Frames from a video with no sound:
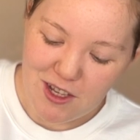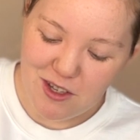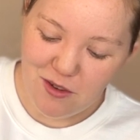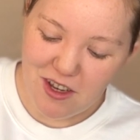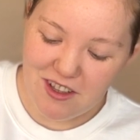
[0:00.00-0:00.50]

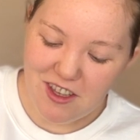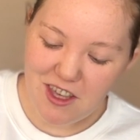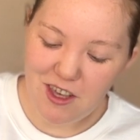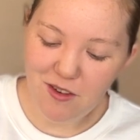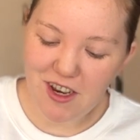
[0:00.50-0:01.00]
doing the
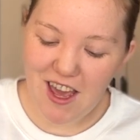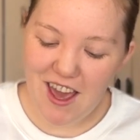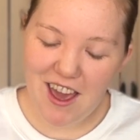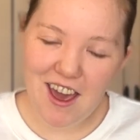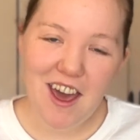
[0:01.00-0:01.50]

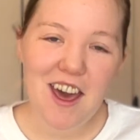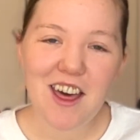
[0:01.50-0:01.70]
Q&A.